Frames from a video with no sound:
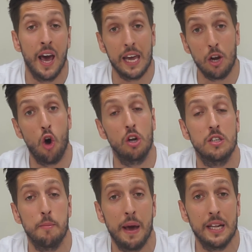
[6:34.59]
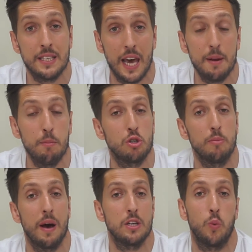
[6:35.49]
In order to maintain muscle
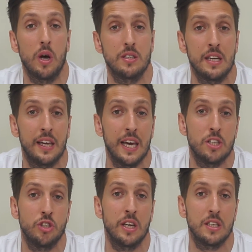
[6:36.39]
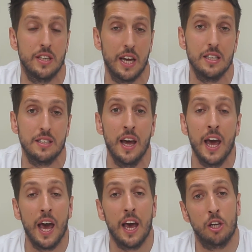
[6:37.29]
mass whilst in a ketogenic state,
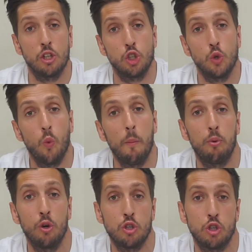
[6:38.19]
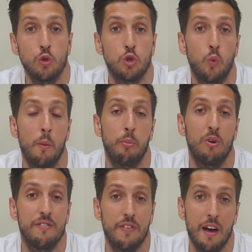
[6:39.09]
consume 1.2 to
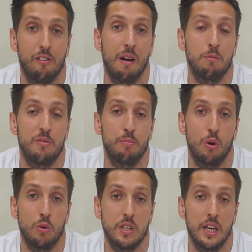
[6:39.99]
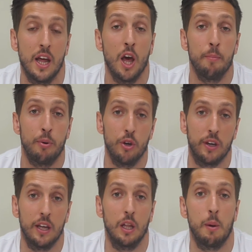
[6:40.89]
1.5 grams of protein per
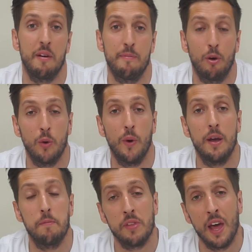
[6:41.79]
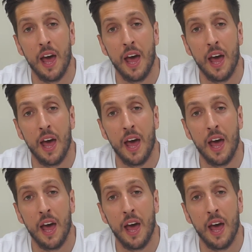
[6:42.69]
kilogram of body weight.